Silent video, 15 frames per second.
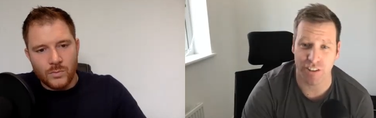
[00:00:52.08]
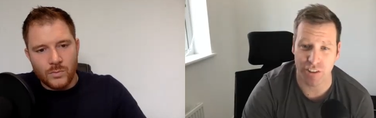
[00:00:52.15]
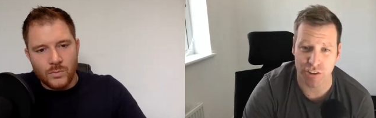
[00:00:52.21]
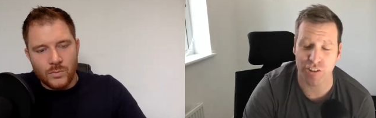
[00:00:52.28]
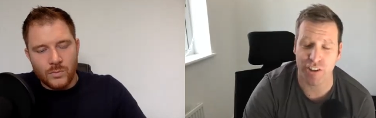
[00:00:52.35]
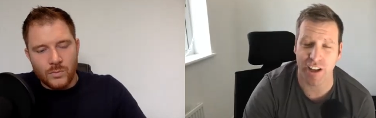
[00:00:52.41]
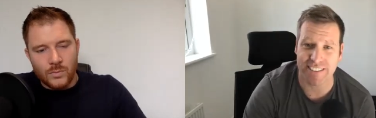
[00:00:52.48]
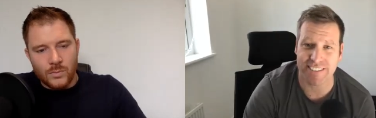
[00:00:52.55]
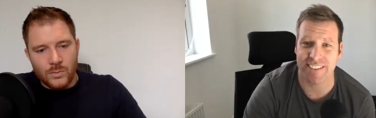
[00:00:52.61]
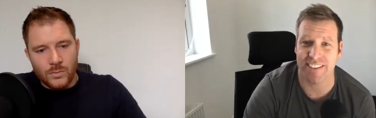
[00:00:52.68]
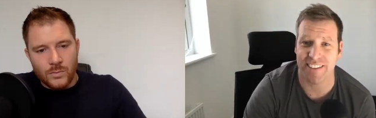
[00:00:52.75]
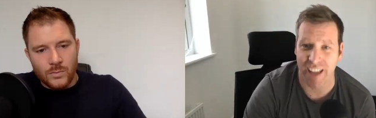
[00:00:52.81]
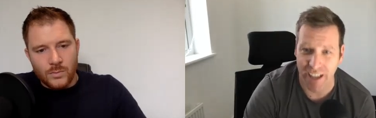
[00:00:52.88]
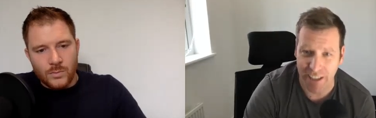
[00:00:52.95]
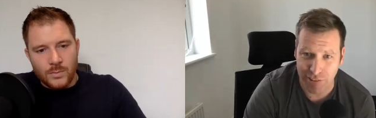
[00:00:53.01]
Speaker 1: you as the
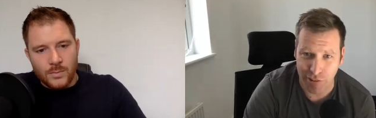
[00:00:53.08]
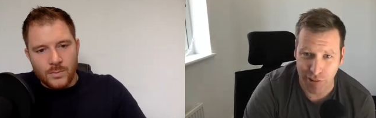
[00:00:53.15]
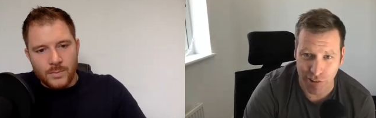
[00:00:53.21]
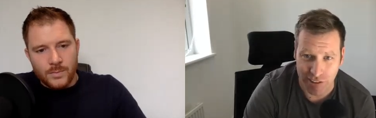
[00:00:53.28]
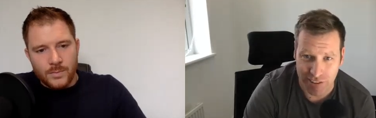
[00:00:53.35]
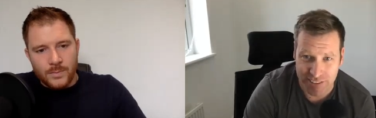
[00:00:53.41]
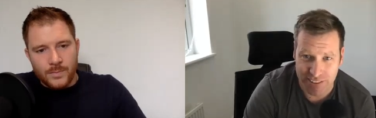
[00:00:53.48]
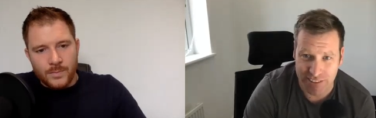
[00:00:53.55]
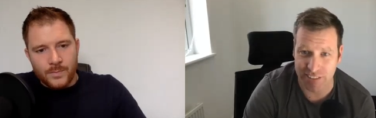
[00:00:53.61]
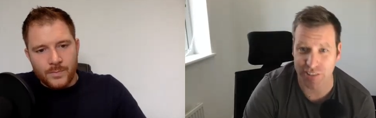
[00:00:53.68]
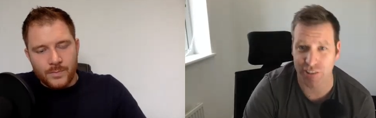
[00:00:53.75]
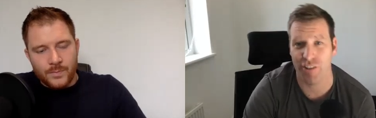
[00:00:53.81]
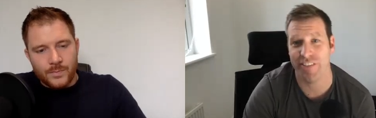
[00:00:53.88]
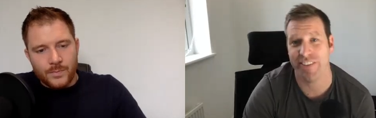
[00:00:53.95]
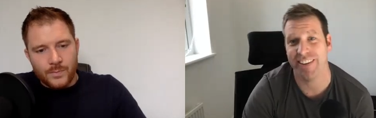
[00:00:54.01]
landlord,
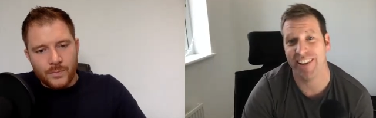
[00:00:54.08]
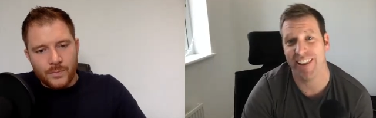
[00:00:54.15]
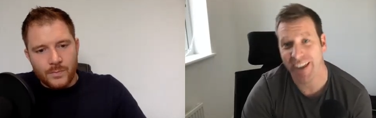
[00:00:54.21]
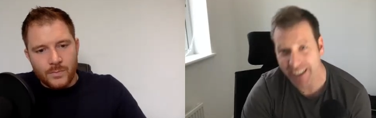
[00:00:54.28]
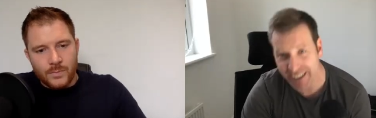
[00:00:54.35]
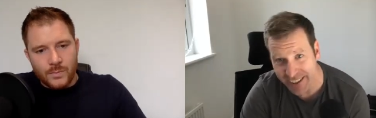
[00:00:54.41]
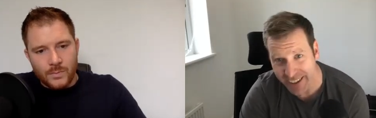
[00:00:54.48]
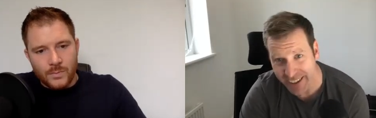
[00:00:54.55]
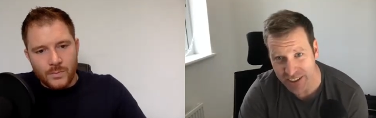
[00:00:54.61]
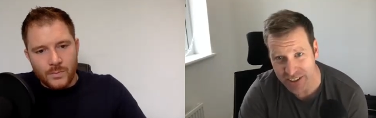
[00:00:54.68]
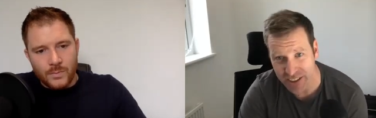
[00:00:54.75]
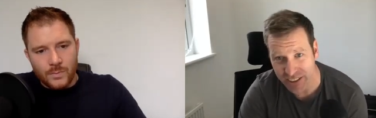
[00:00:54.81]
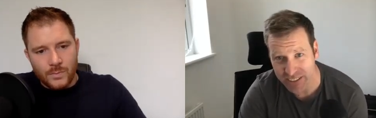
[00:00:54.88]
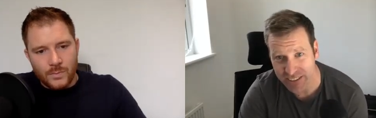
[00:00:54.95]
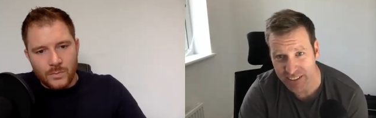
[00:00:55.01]
not the letting
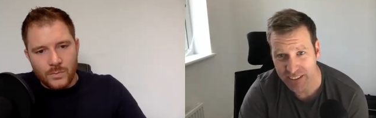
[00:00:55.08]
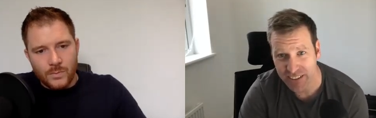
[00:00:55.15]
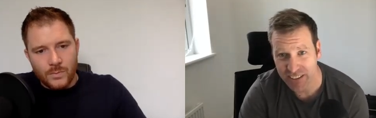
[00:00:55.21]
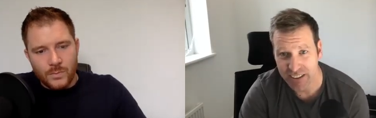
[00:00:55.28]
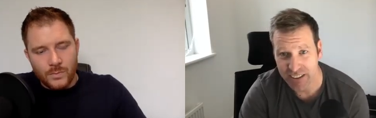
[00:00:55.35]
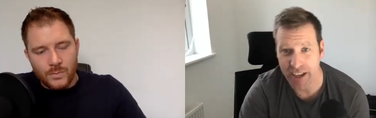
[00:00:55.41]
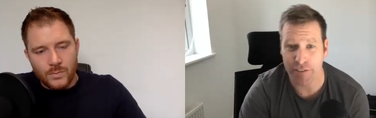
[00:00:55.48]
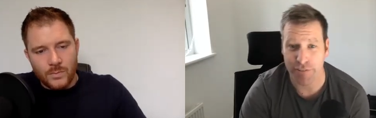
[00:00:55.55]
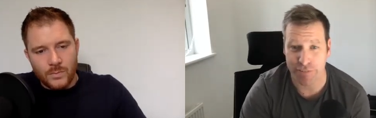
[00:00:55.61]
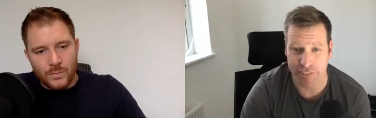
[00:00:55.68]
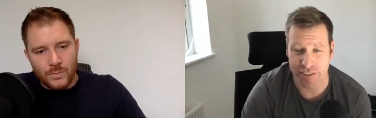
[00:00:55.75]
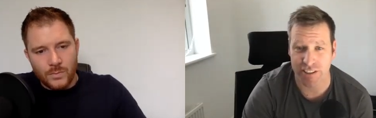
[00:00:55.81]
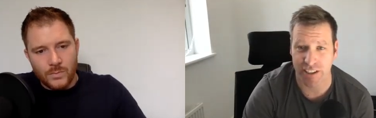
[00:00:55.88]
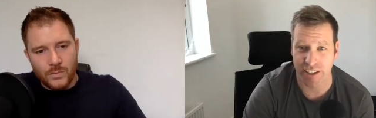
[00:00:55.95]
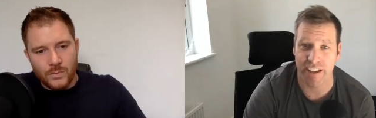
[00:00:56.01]
agent, if the
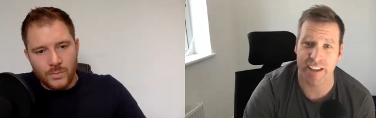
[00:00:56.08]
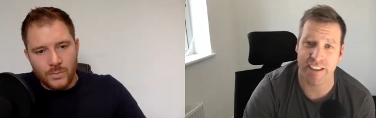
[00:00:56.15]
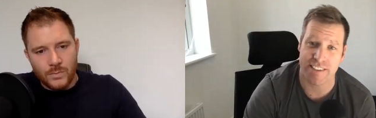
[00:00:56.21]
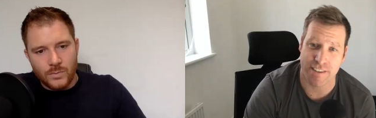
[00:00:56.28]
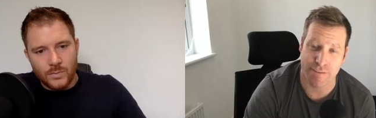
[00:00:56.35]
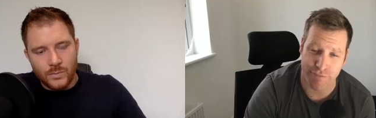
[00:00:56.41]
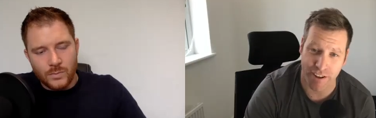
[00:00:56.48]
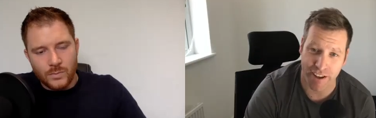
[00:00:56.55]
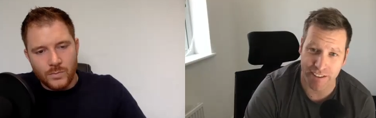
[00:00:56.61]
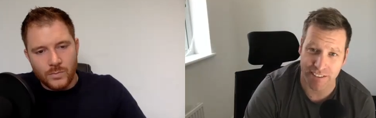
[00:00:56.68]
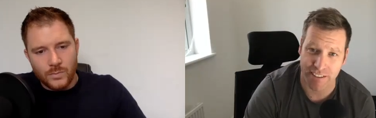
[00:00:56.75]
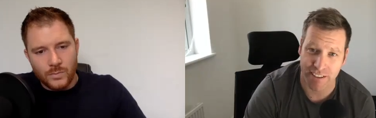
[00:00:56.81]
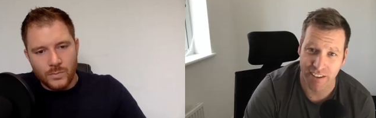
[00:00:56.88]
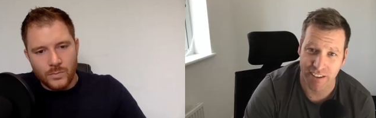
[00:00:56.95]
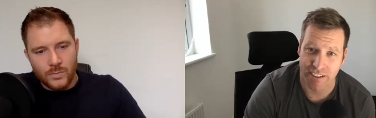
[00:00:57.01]
shit hits the
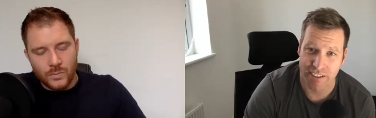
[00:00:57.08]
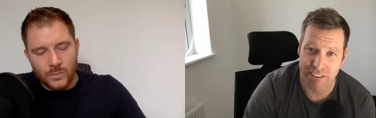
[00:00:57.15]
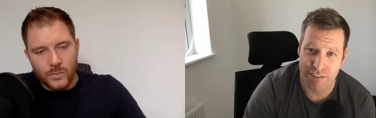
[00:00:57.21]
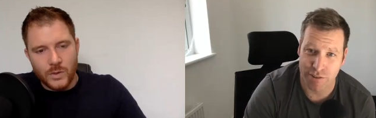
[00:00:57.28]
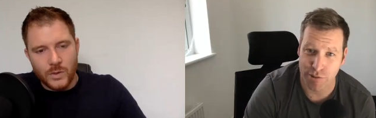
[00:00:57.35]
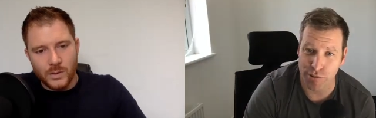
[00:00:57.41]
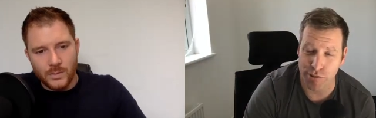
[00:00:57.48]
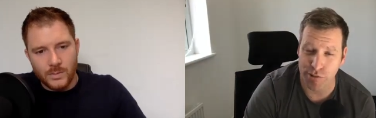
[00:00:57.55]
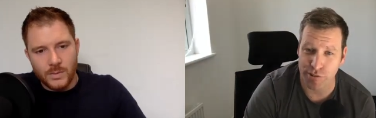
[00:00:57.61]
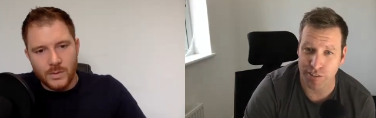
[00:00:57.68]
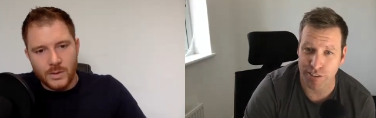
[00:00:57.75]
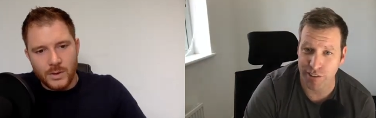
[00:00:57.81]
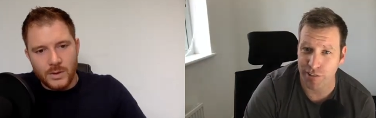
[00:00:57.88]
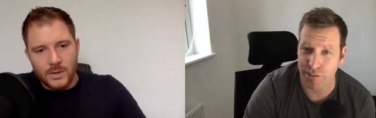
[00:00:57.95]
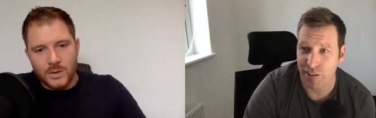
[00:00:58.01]
fan. So
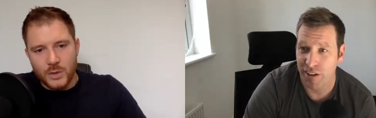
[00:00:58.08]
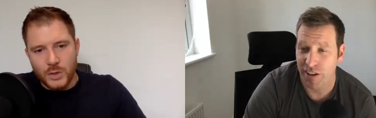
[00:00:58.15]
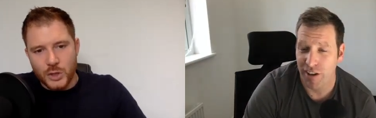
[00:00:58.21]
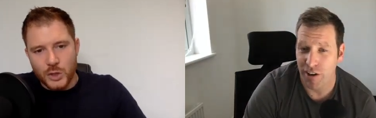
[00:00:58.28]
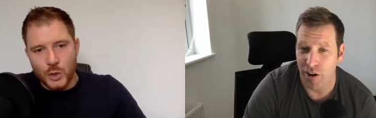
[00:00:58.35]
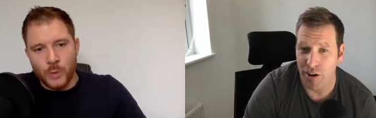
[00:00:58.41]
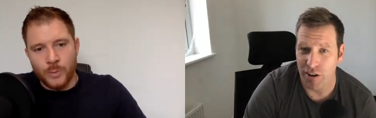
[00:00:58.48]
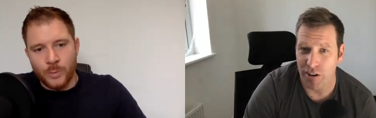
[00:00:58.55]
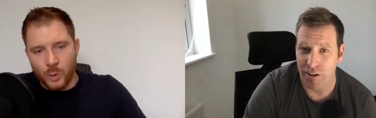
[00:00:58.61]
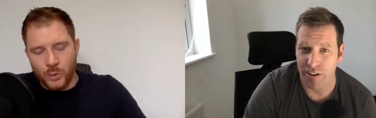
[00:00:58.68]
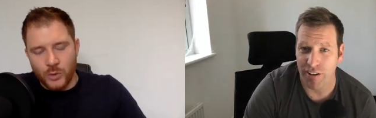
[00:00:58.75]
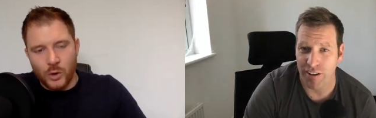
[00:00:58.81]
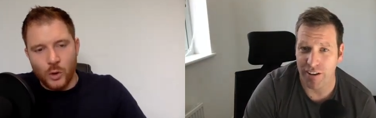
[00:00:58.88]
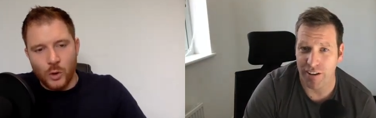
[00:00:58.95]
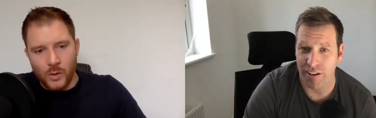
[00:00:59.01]
Speaker 2: you know, so important to
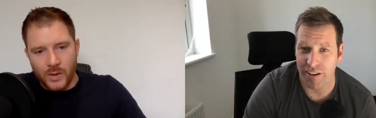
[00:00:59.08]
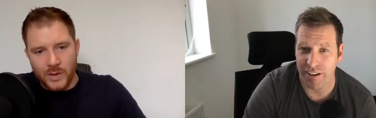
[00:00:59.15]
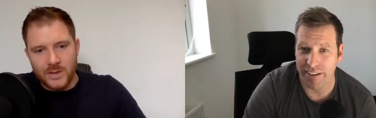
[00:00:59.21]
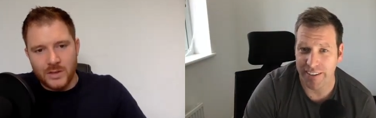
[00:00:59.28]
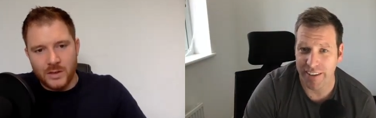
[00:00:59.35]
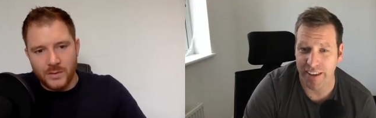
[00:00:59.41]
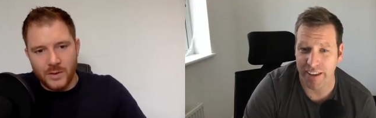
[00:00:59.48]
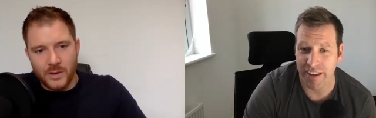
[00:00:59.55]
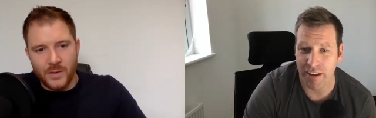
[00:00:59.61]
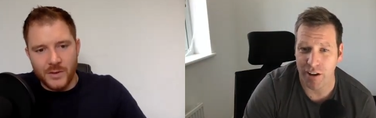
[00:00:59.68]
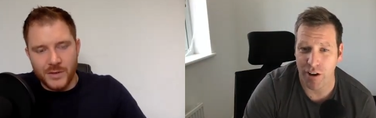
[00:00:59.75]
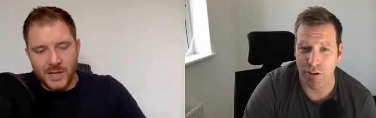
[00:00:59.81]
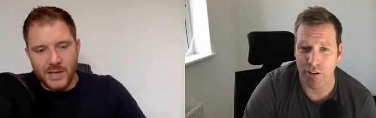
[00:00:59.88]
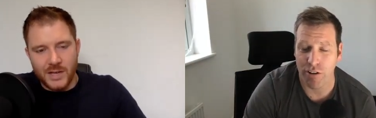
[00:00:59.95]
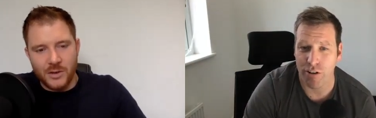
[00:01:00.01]
know all this stuff. Yeah, and,
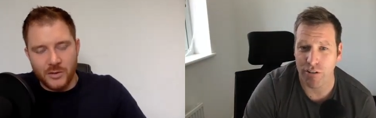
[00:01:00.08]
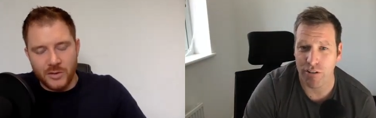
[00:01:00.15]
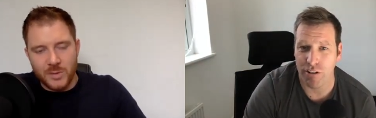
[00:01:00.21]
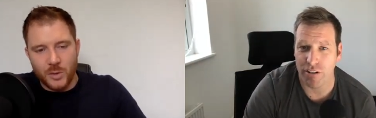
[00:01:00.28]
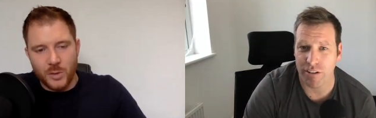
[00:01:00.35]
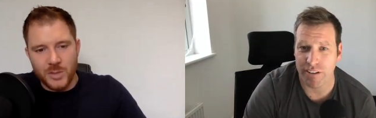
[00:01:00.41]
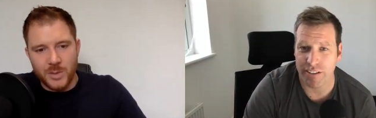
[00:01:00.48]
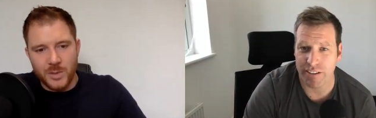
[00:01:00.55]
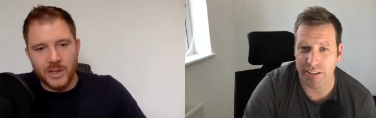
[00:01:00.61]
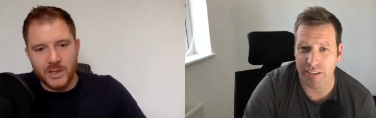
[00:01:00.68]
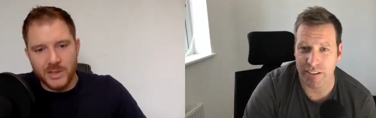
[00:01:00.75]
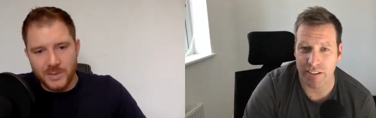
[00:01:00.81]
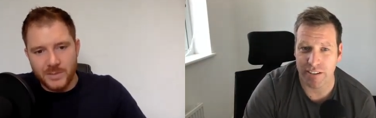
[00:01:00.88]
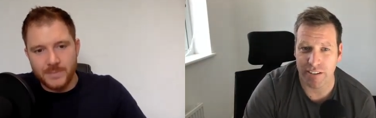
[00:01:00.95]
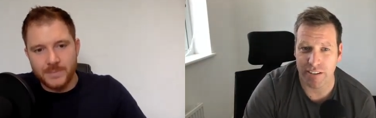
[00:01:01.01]
and all, your responsibilities.